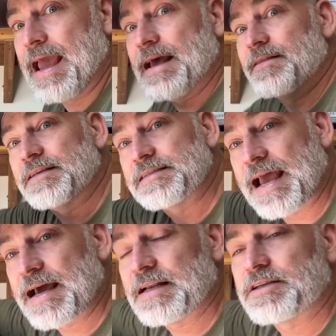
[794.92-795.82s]
and the
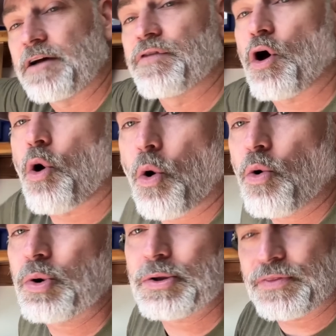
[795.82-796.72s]
status of the
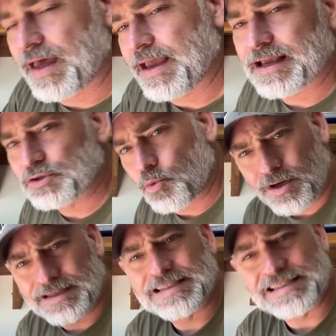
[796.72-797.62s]
whole thing as
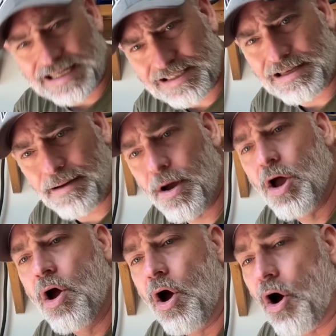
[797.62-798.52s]
one system
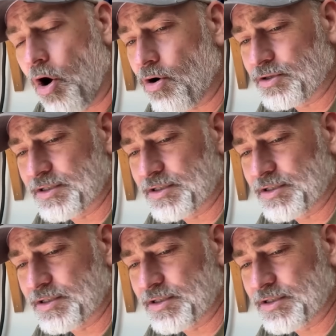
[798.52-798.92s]
all